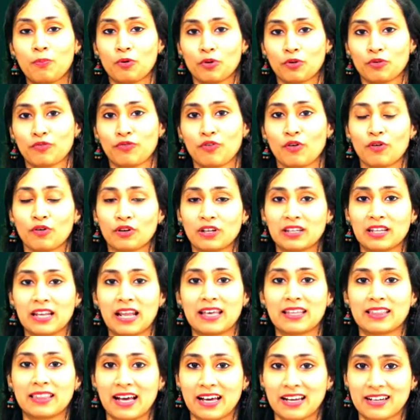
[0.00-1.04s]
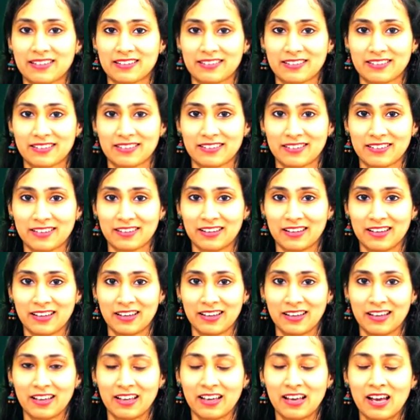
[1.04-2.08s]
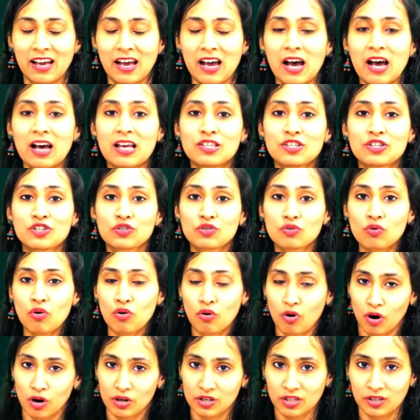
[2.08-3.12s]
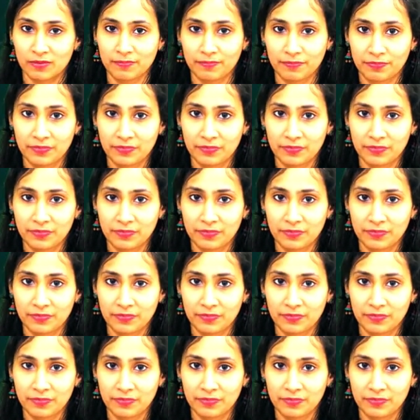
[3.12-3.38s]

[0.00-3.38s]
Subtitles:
put forth like that. Stroke order.